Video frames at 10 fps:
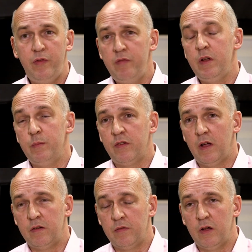
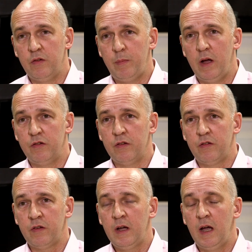50% of those
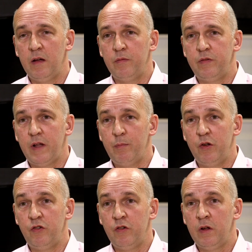patients have
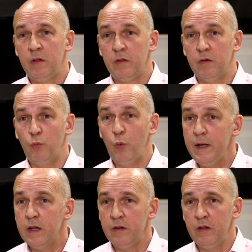damage that we
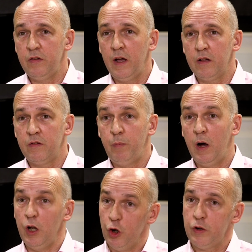can detect
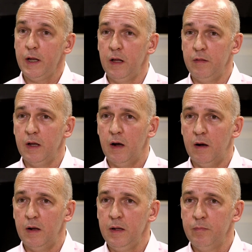by looking in the
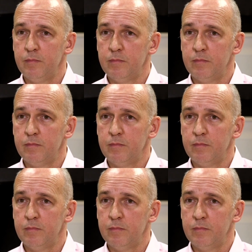eye.